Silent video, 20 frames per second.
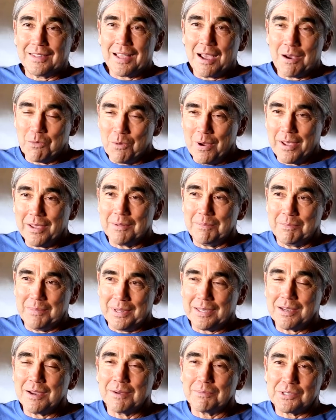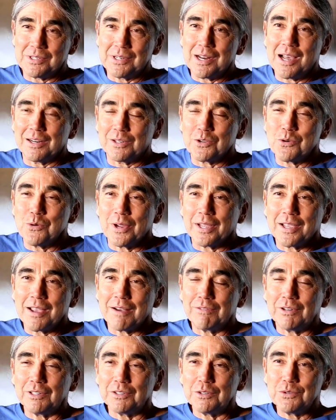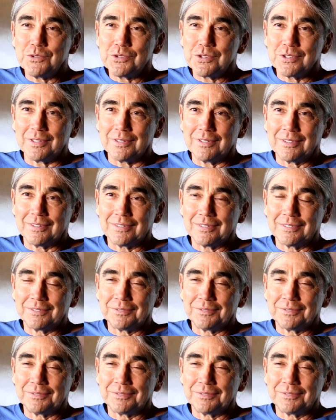That way it becomes an ongoing evolution.